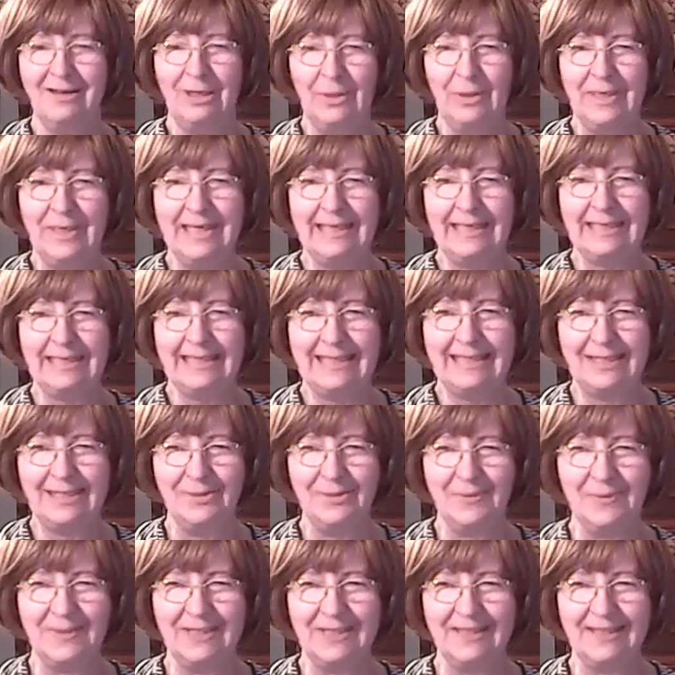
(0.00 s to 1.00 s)
A learning
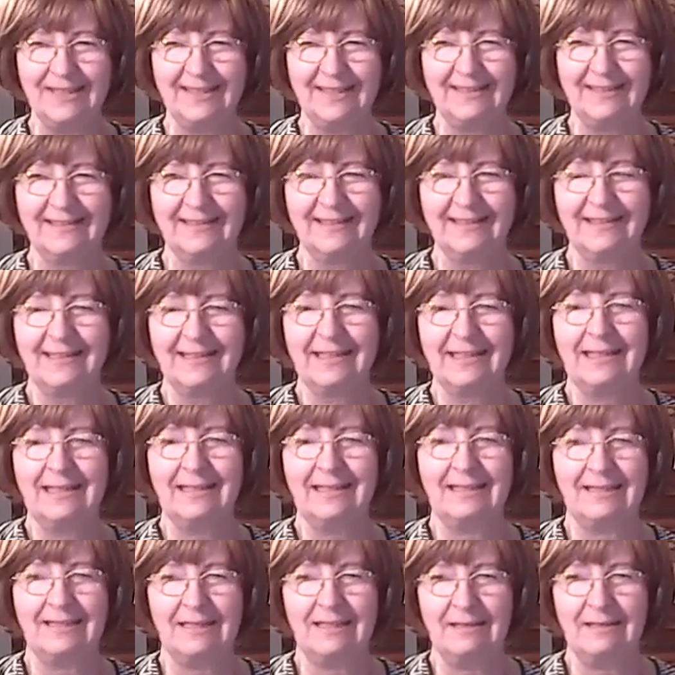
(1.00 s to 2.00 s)
disorder
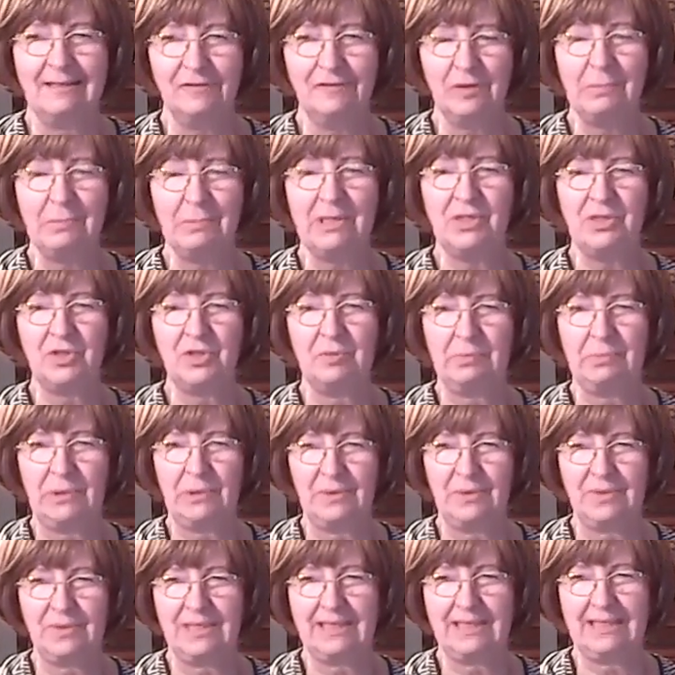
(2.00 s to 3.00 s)
is an information
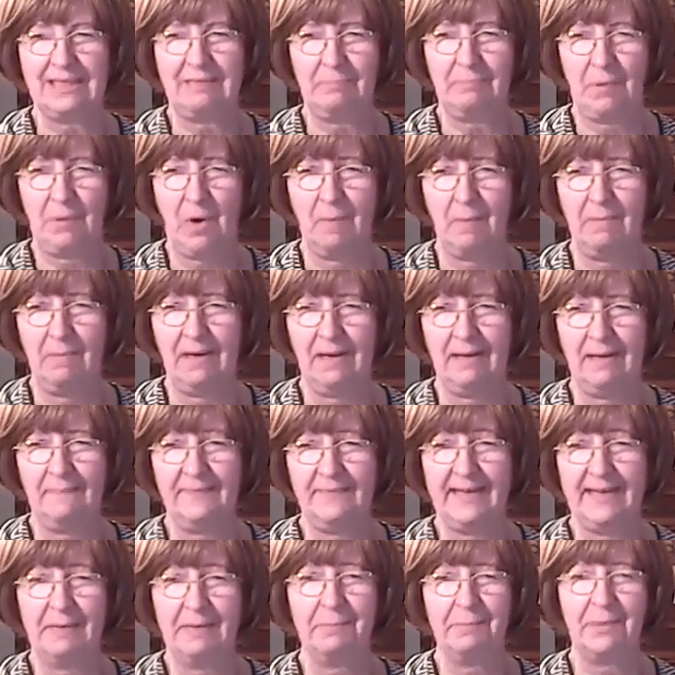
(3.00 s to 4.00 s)
processing problem
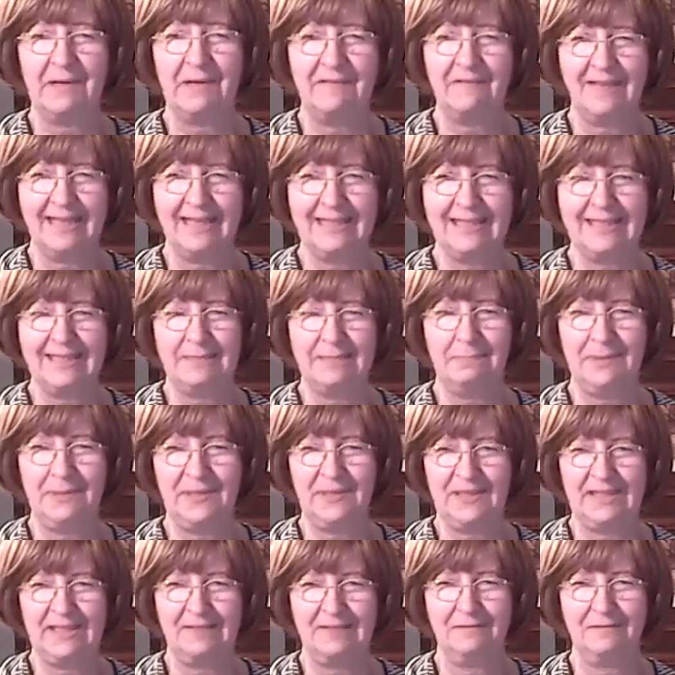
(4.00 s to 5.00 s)
that prevents a
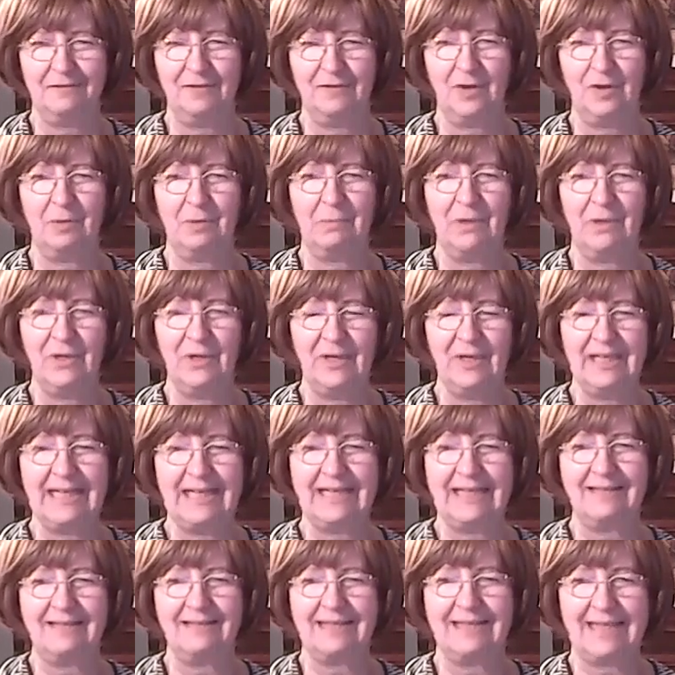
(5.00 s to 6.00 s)
person from
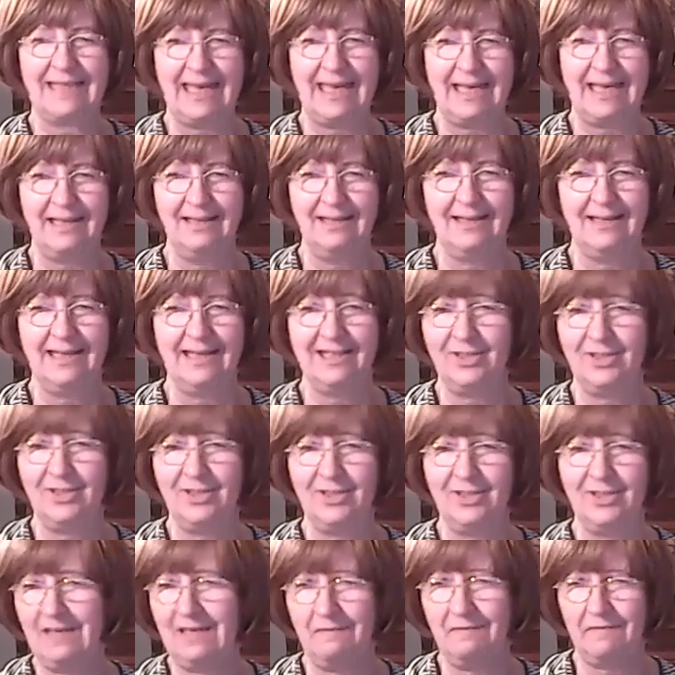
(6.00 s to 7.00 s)
learning a skill and
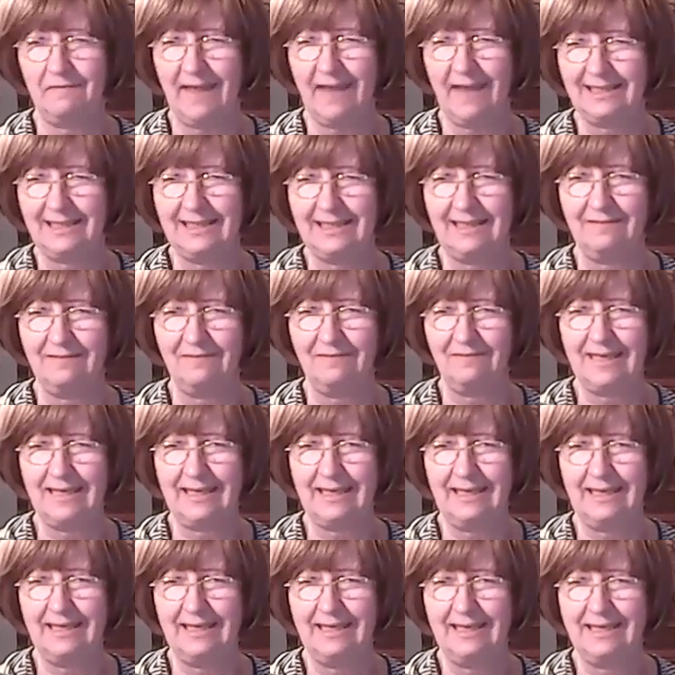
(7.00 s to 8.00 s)
using it effectively,
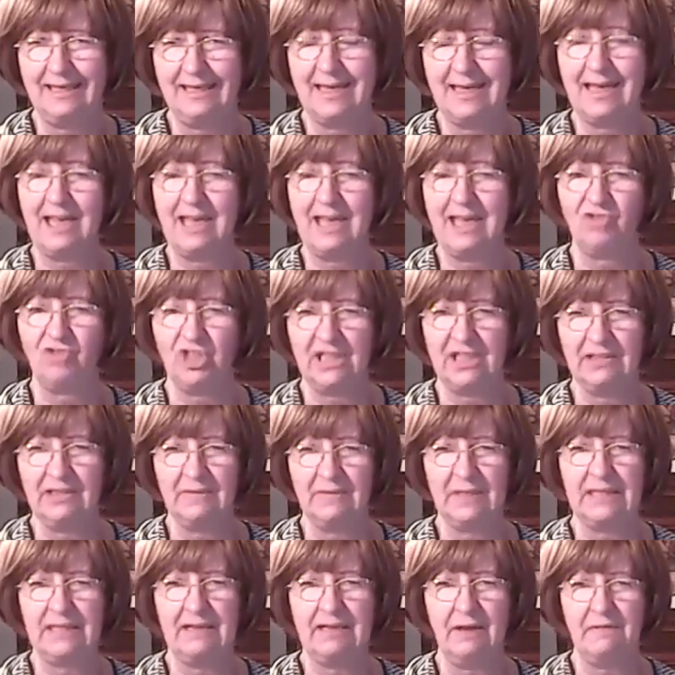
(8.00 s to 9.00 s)
and
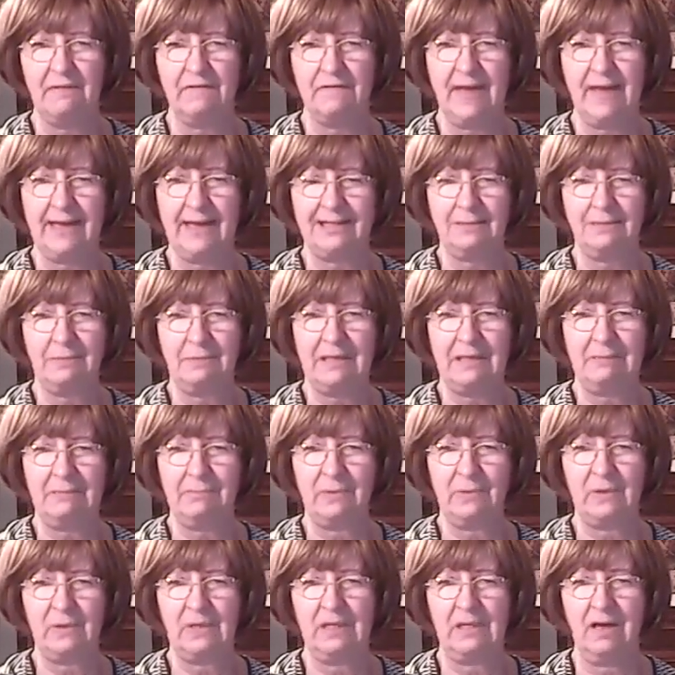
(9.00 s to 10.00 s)
generally affects
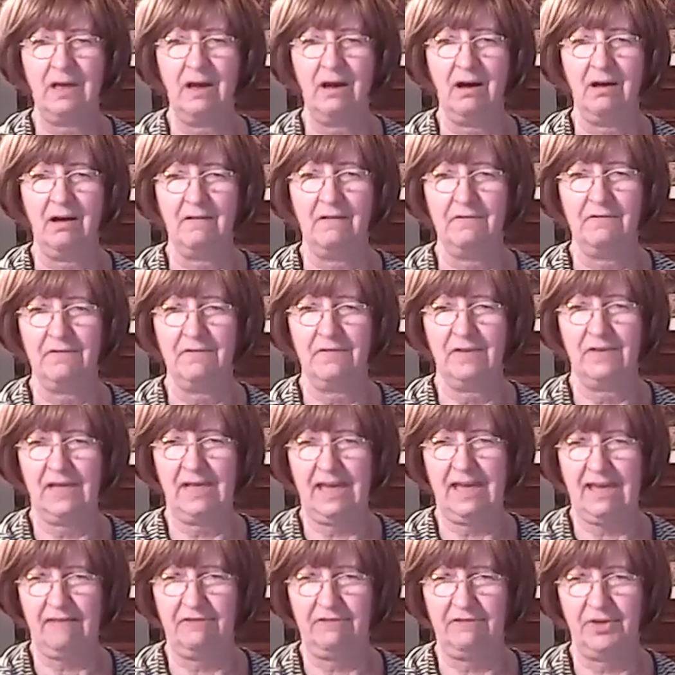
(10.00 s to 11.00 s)
people of
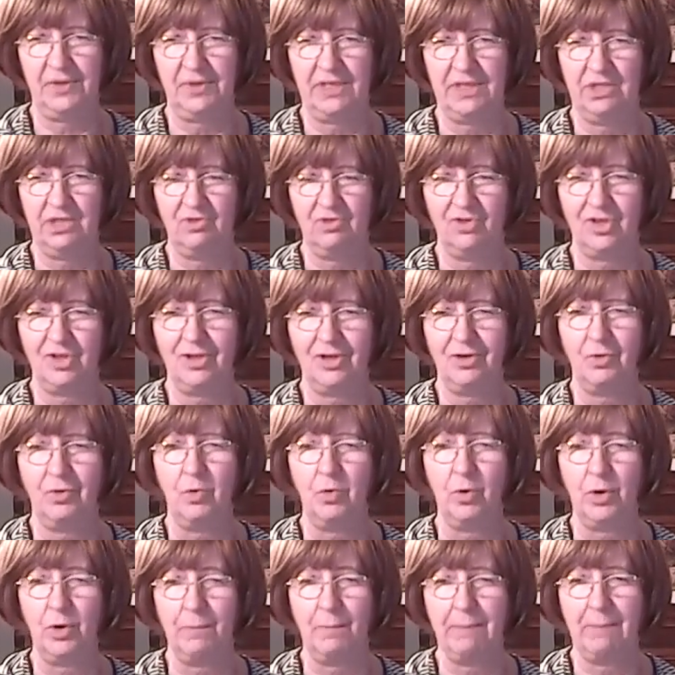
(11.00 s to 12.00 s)
average
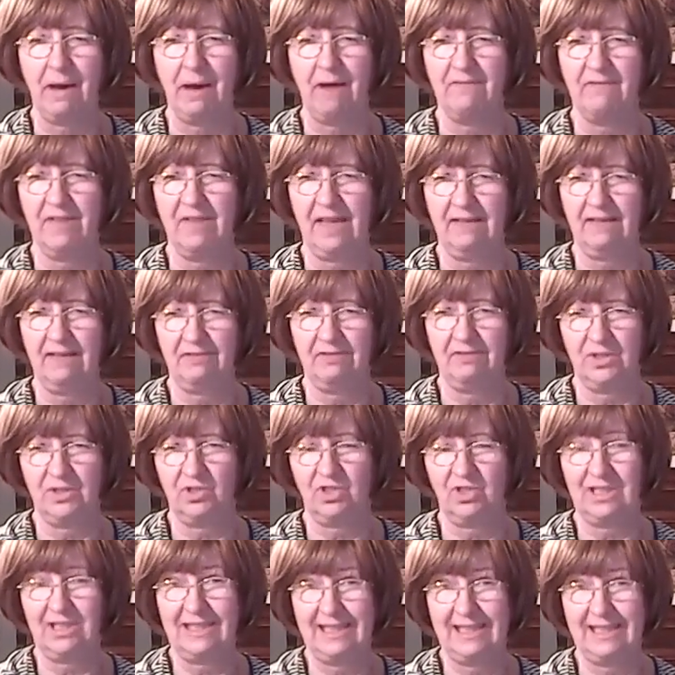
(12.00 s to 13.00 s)
or above average
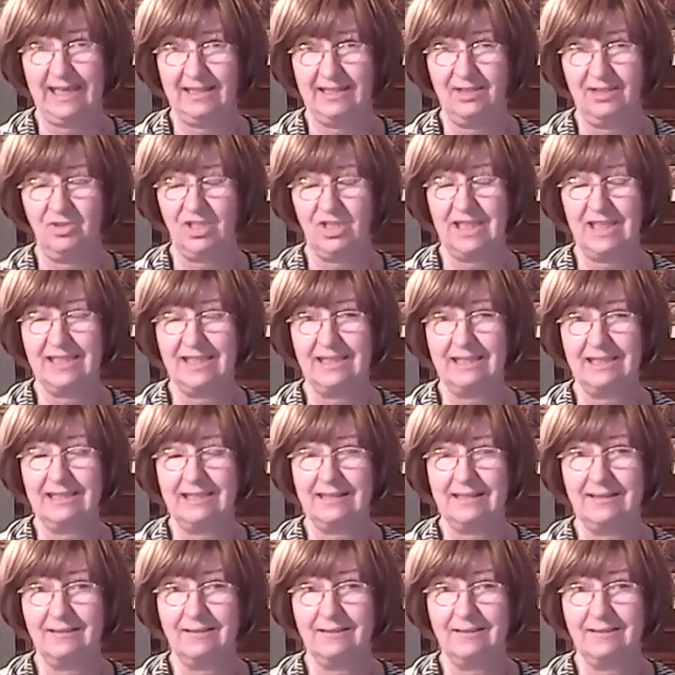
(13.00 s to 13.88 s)
intelligence.